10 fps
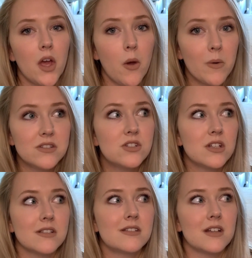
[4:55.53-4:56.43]
It was
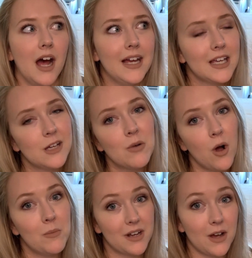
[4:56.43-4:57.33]
just, I came
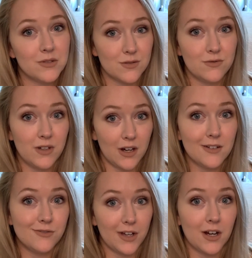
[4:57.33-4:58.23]
home and I was
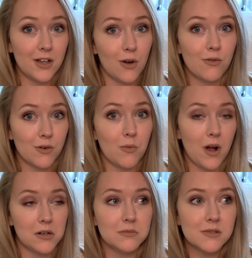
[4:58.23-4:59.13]
very, very
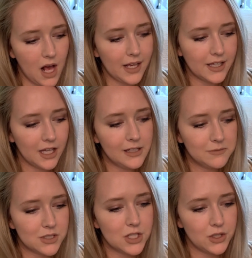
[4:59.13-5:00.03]
overwhelmed. I
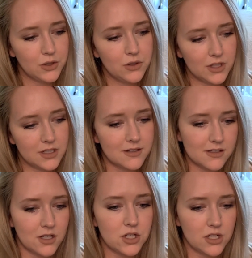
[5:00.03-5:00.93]
came to the
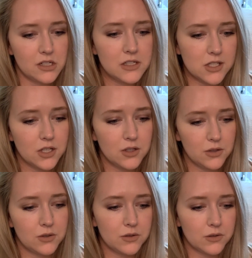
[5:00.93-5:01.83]
decision
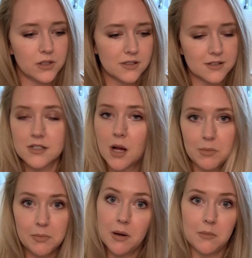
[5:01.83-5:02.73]
to
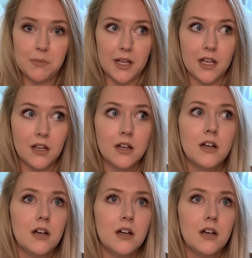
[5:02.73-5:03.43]
stop pumping